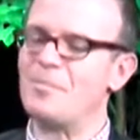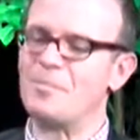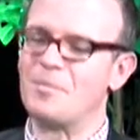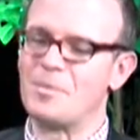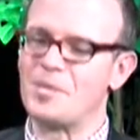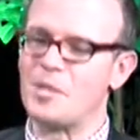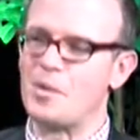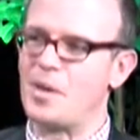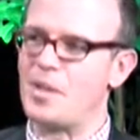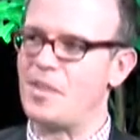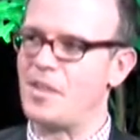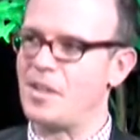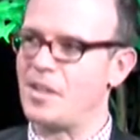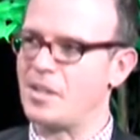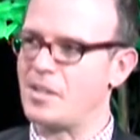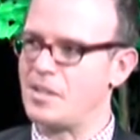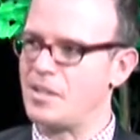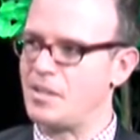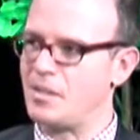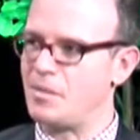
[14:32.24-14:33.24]
So I
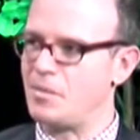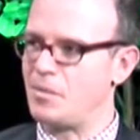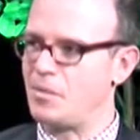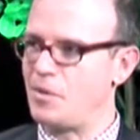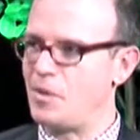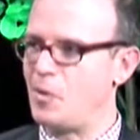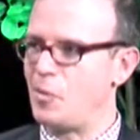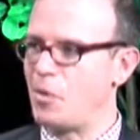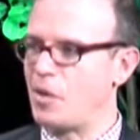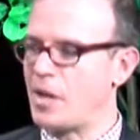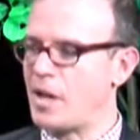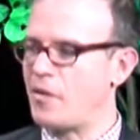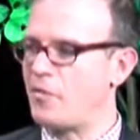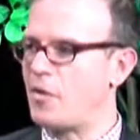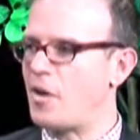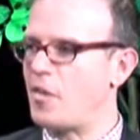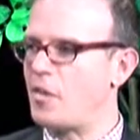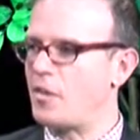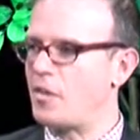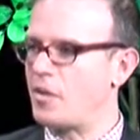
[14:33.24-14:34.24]
think that we're kind
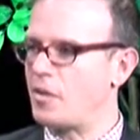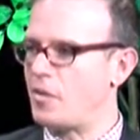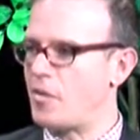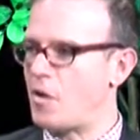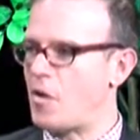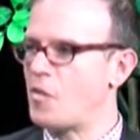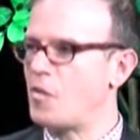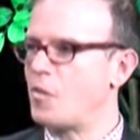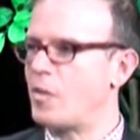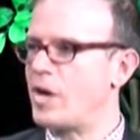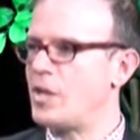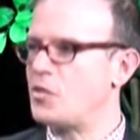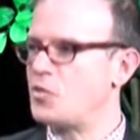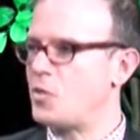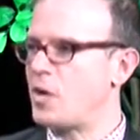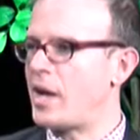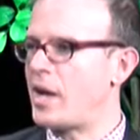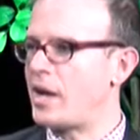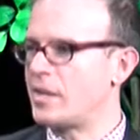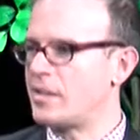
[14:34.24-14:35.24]
of on the right
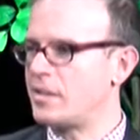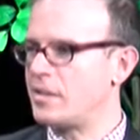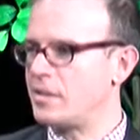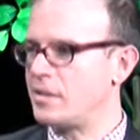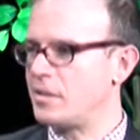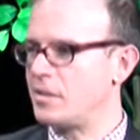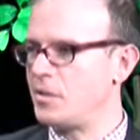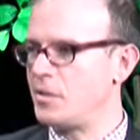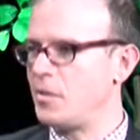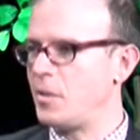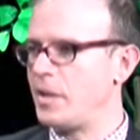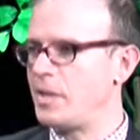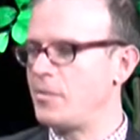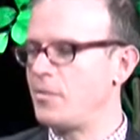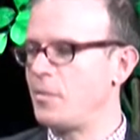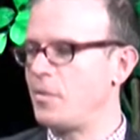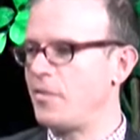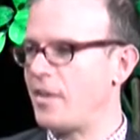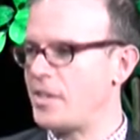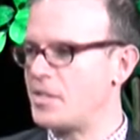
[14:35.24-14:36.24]
track. That
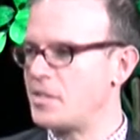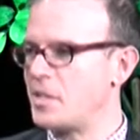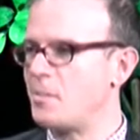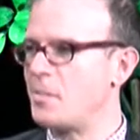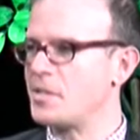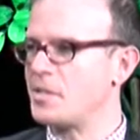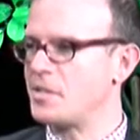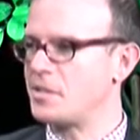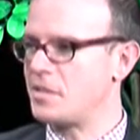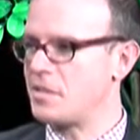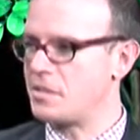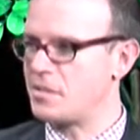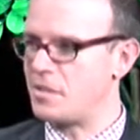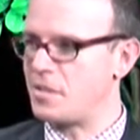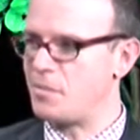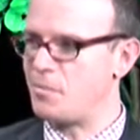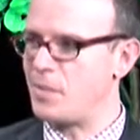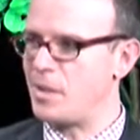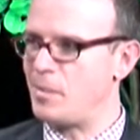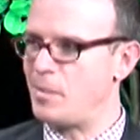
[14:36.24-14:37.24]
we've had some businesses that
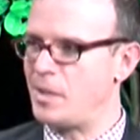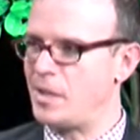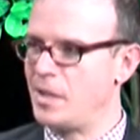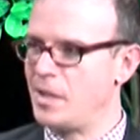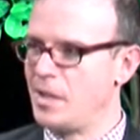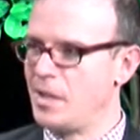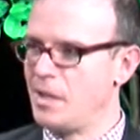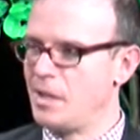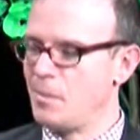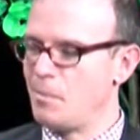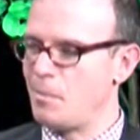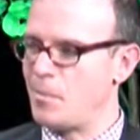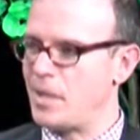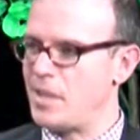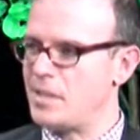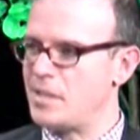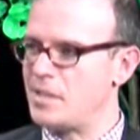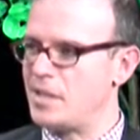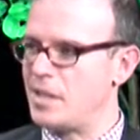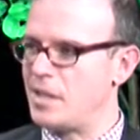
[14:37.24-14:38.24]
have maybe
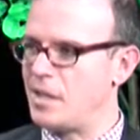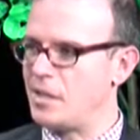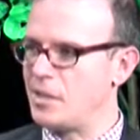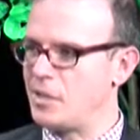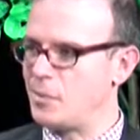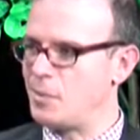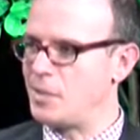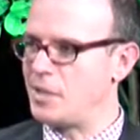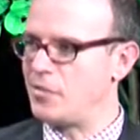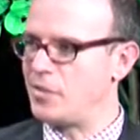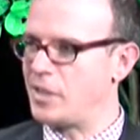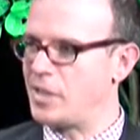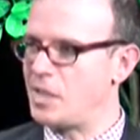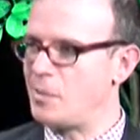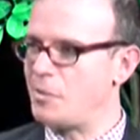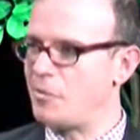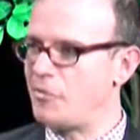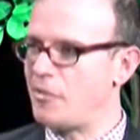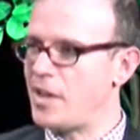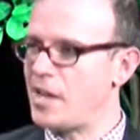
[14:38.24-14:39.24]
made a little bit of a
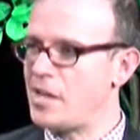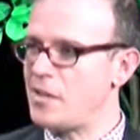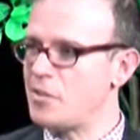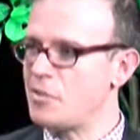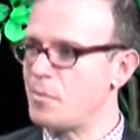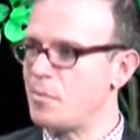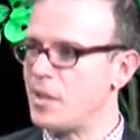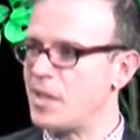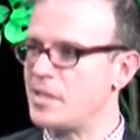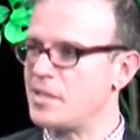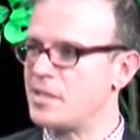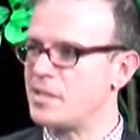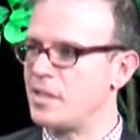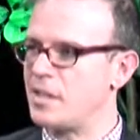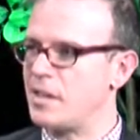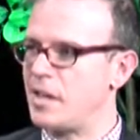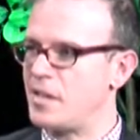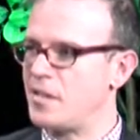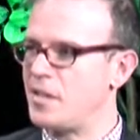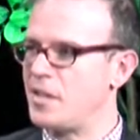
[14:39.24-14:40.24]
leap of faith, but
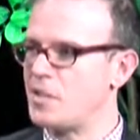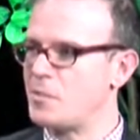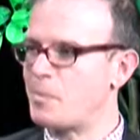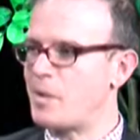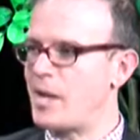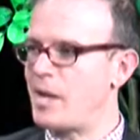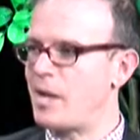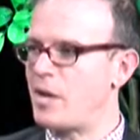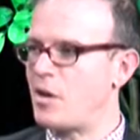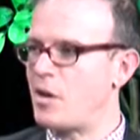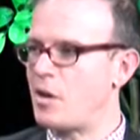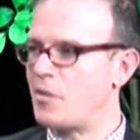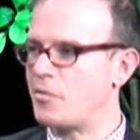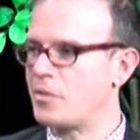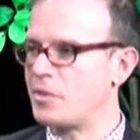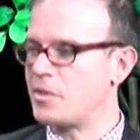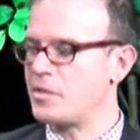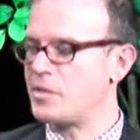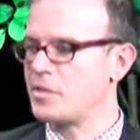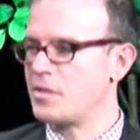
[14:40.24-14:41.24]
I think it's paying off,
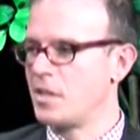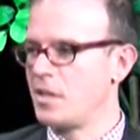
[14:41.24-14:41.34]
because